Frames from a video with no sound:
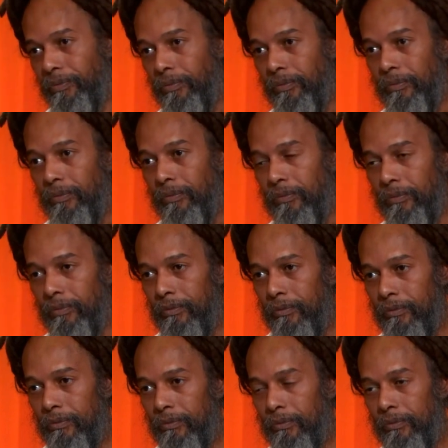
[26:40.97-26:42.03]
A question.
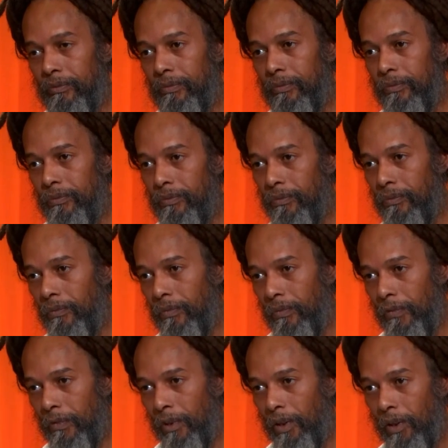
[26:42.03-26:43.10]
Uh,
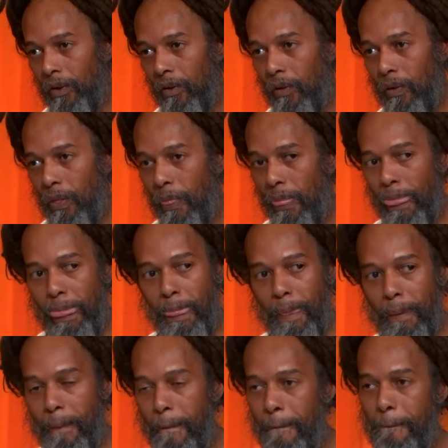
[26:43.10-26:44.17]
that ca the
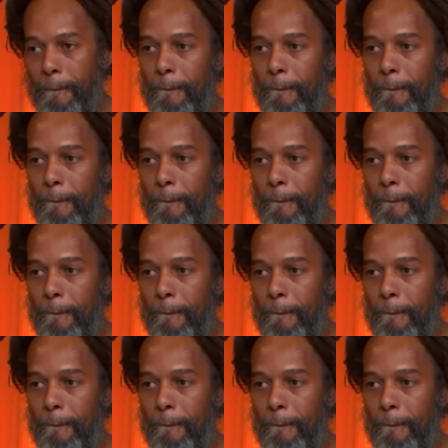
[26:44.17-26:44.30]
calendar we